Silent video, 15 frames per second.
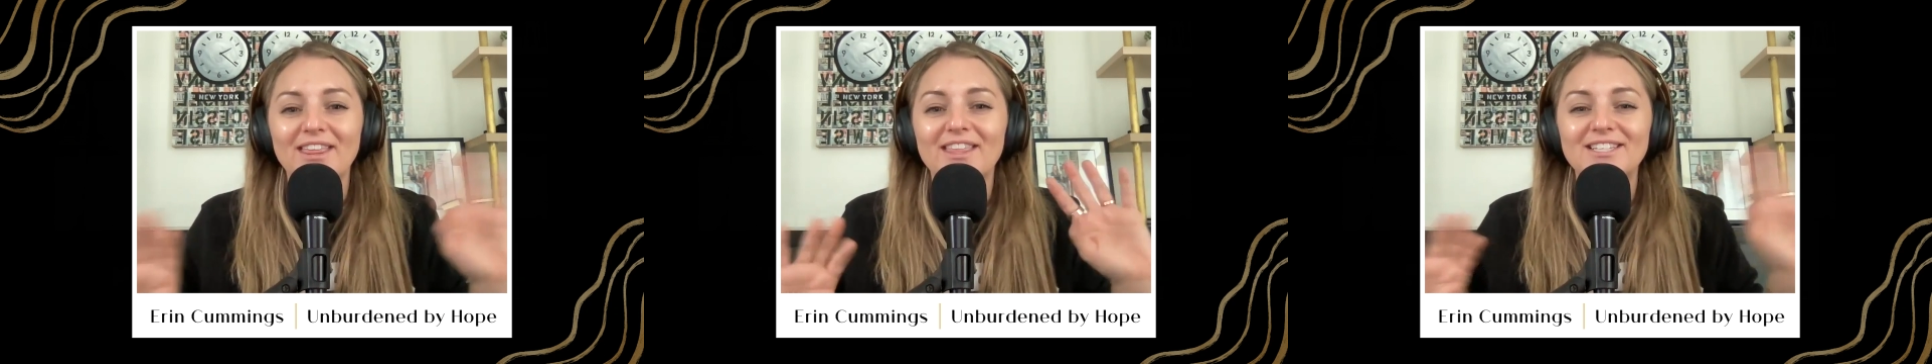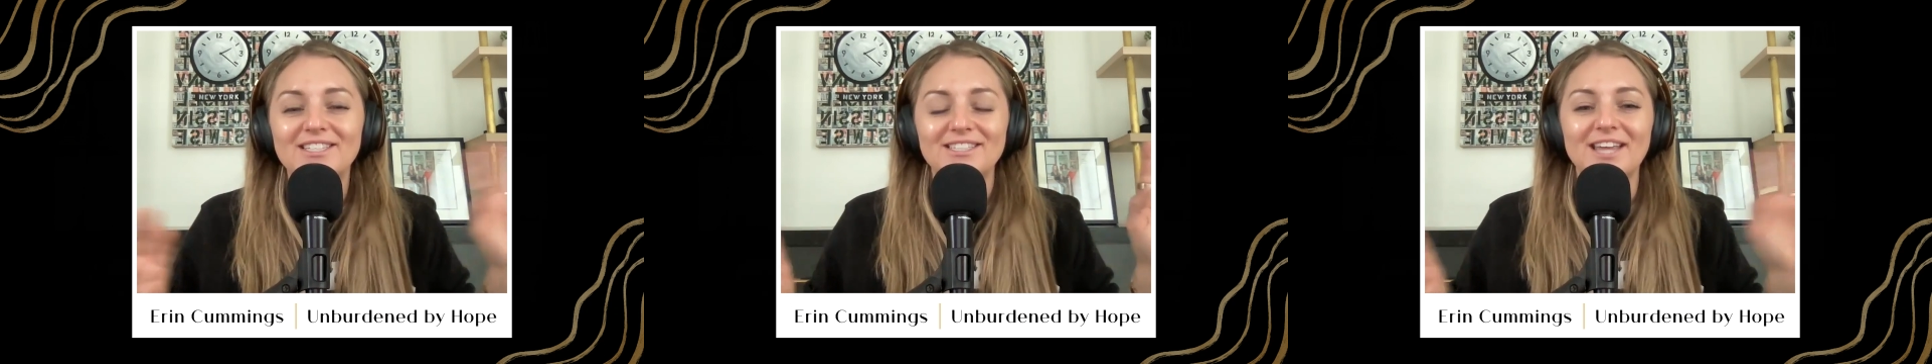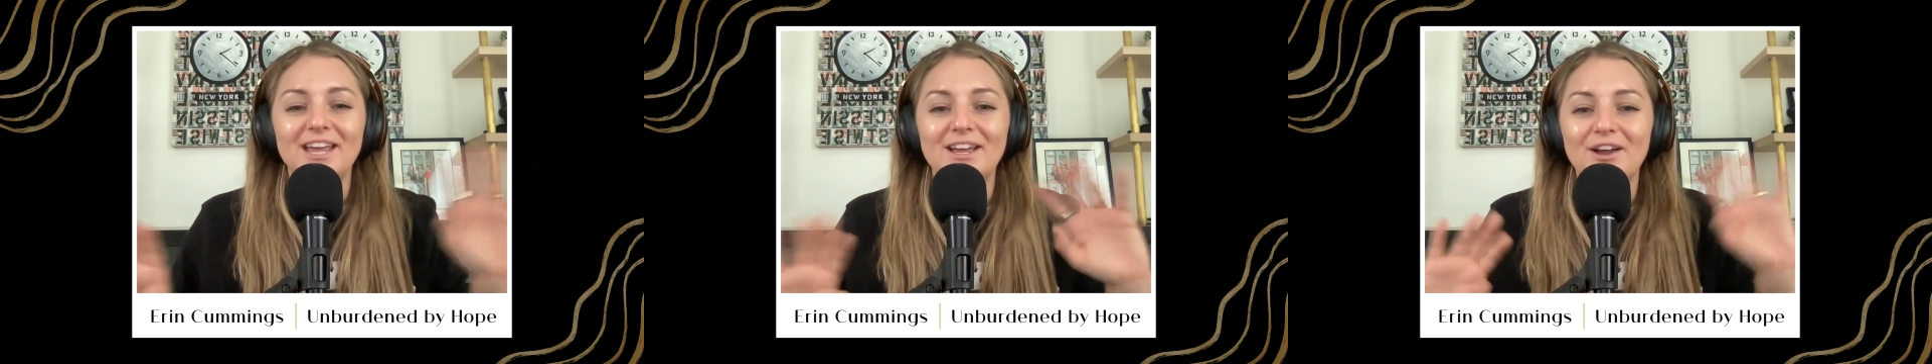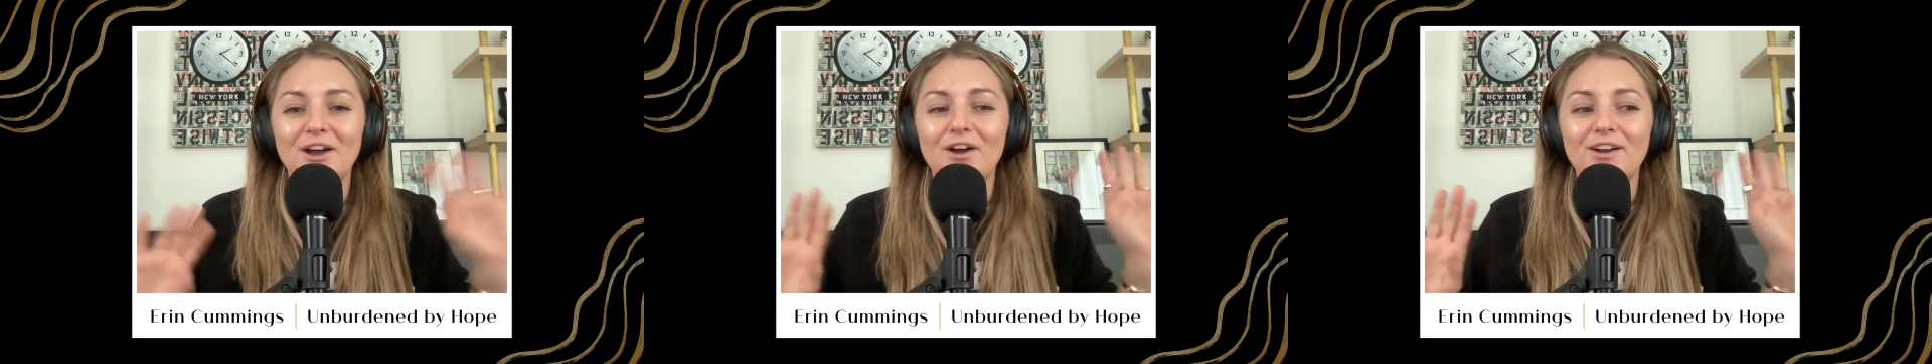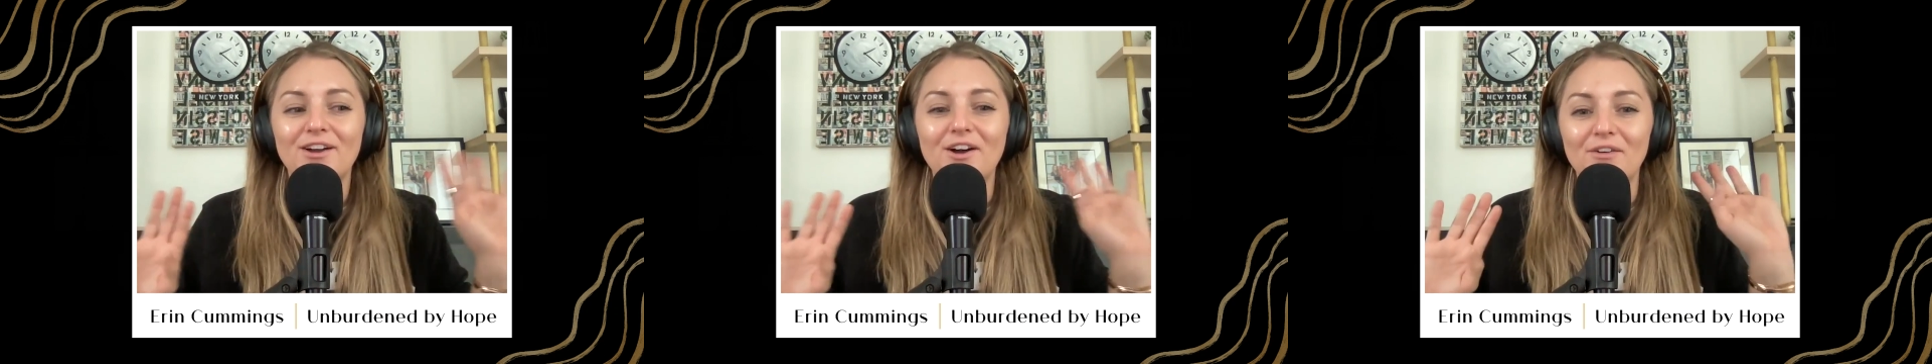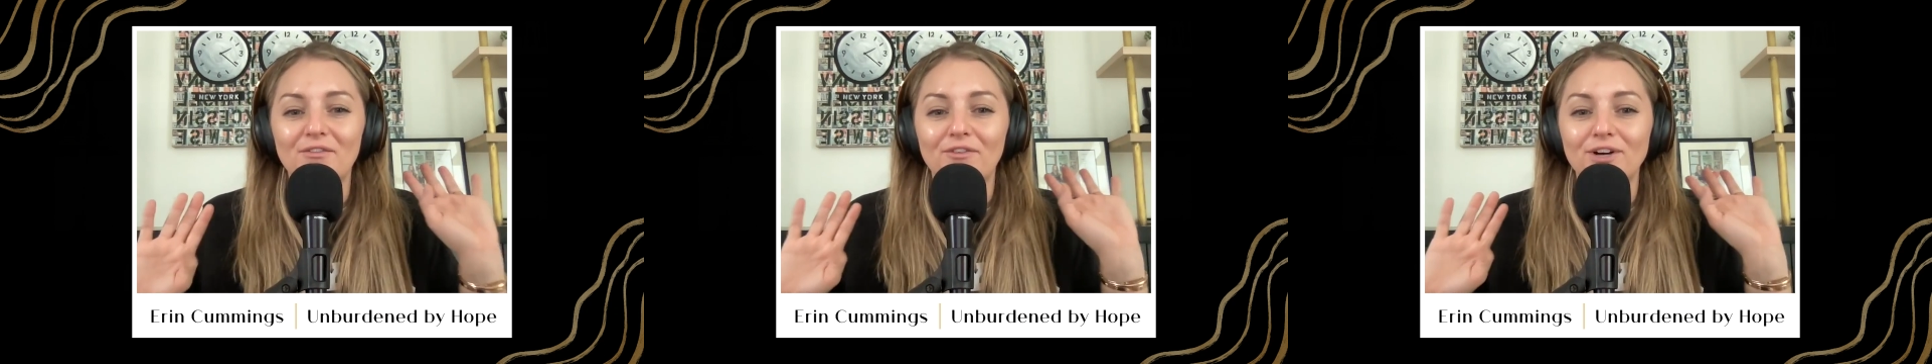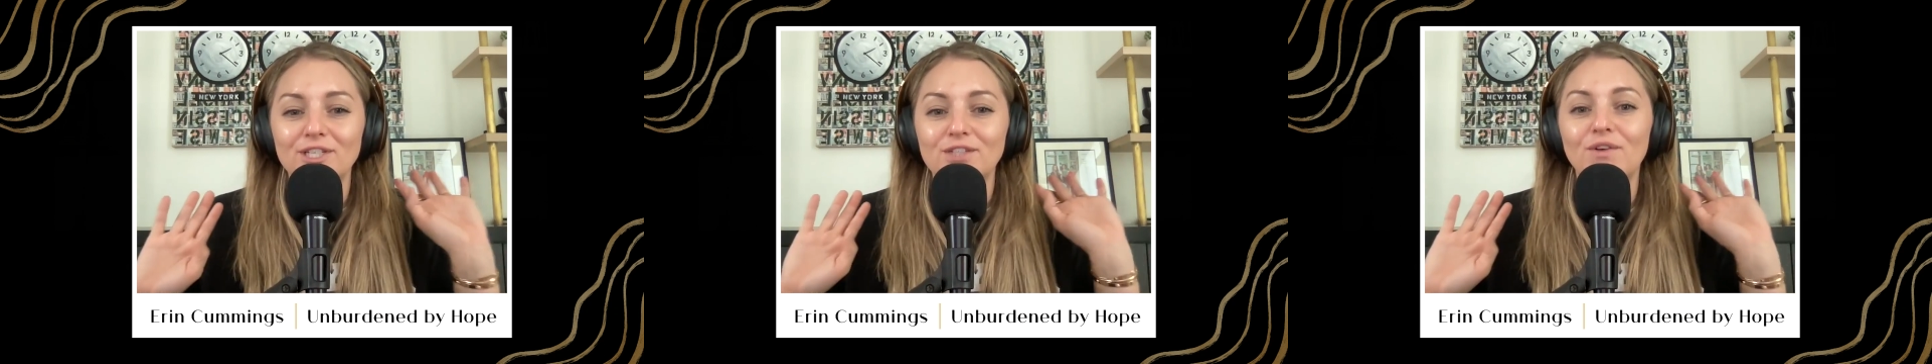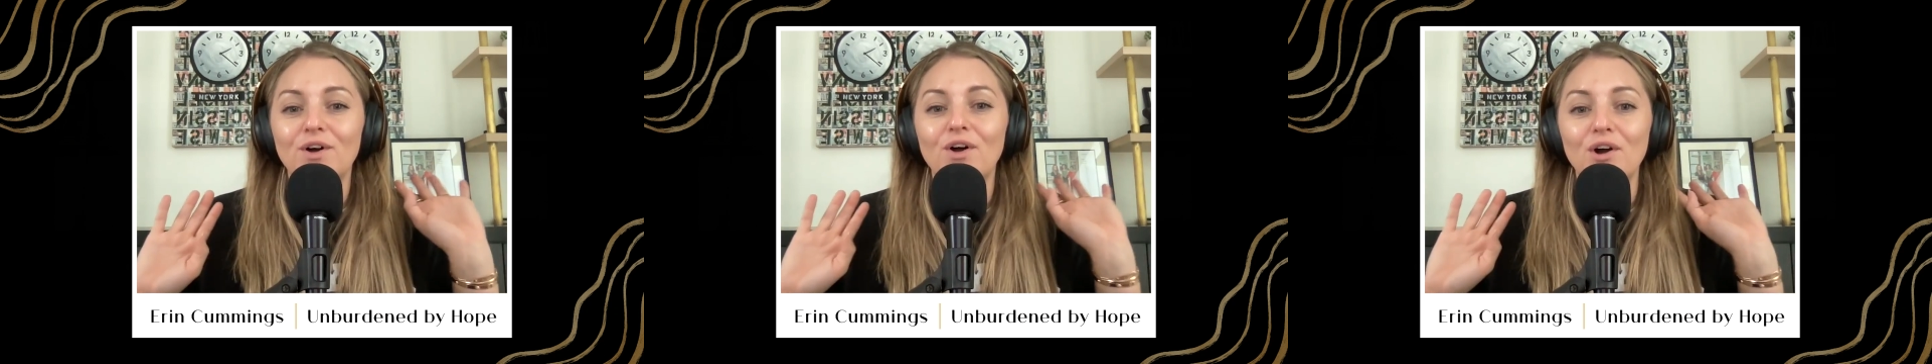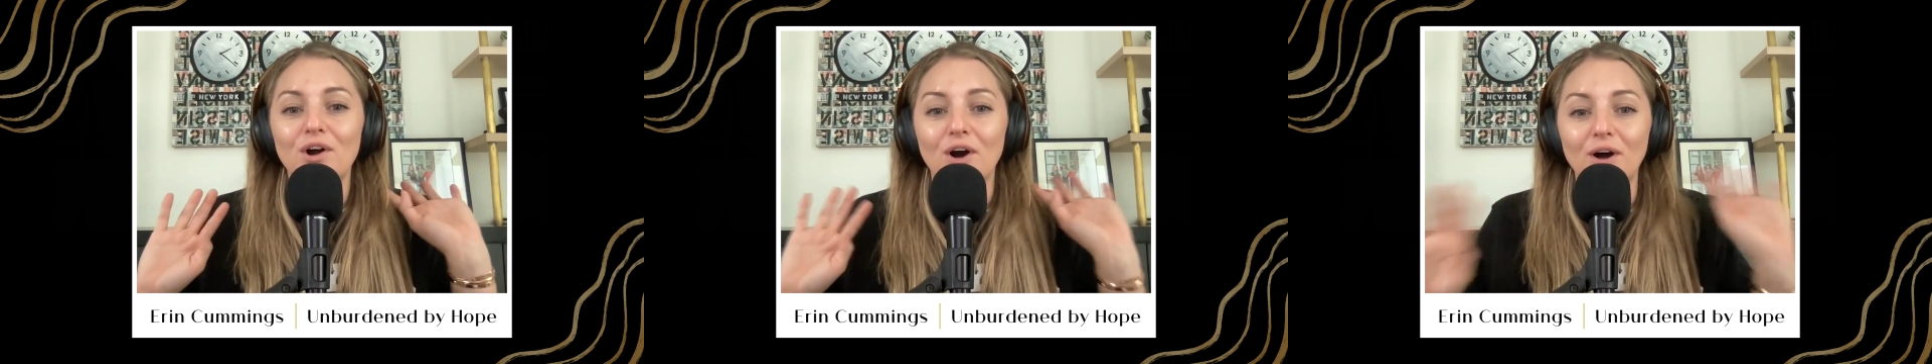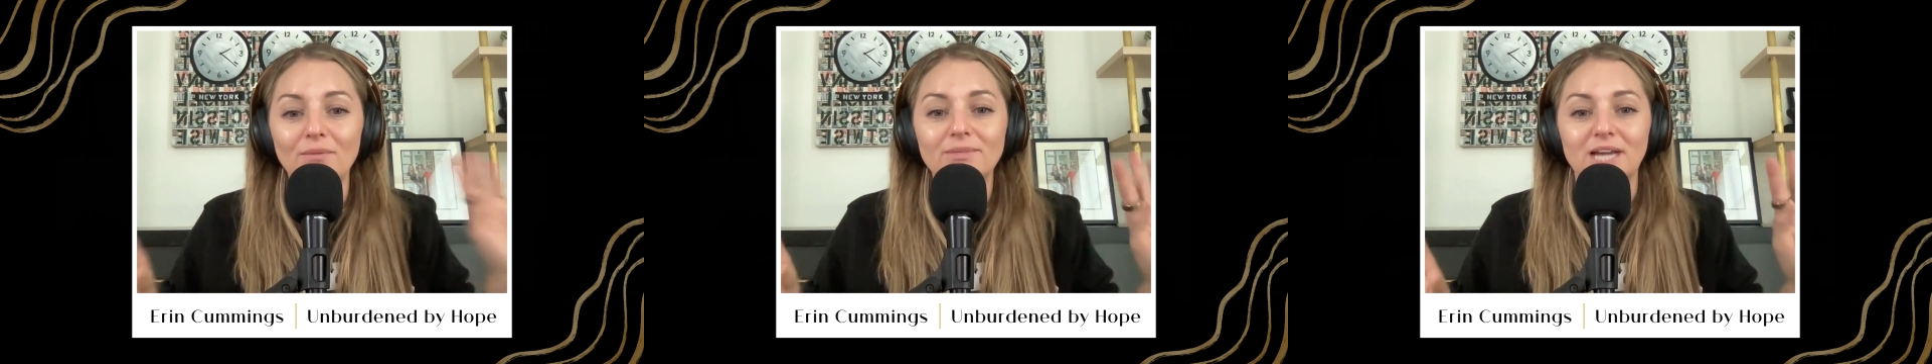this, like, first of all,
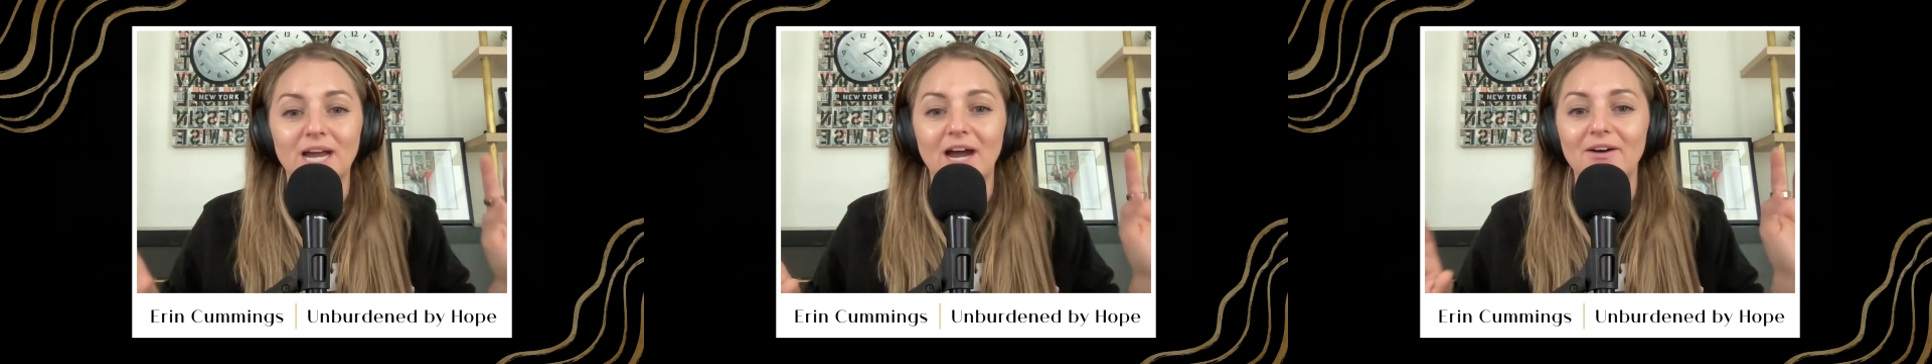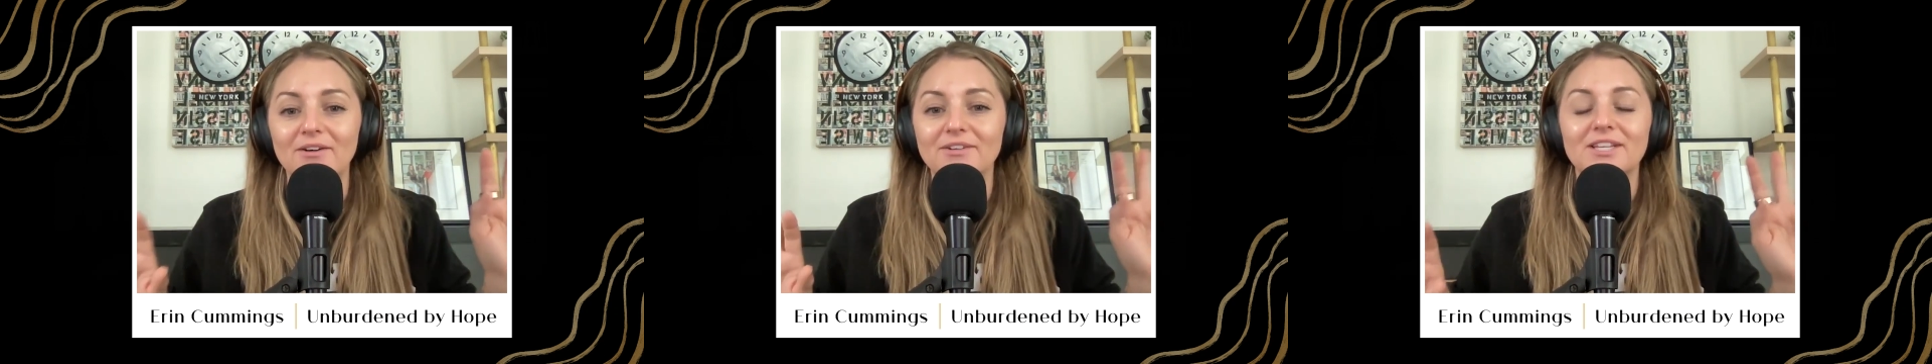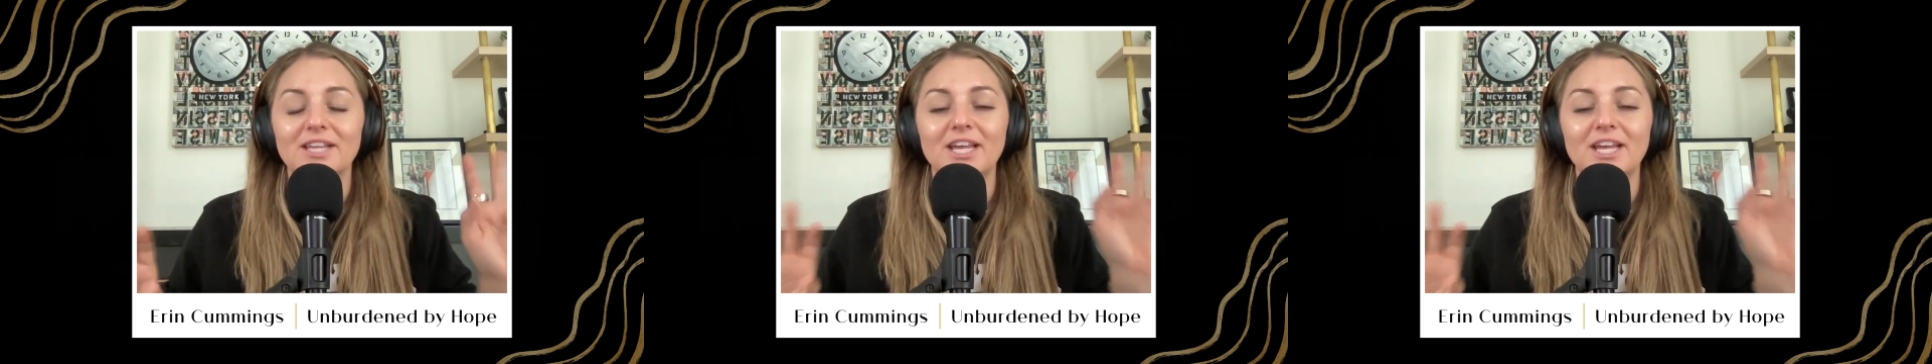calm down,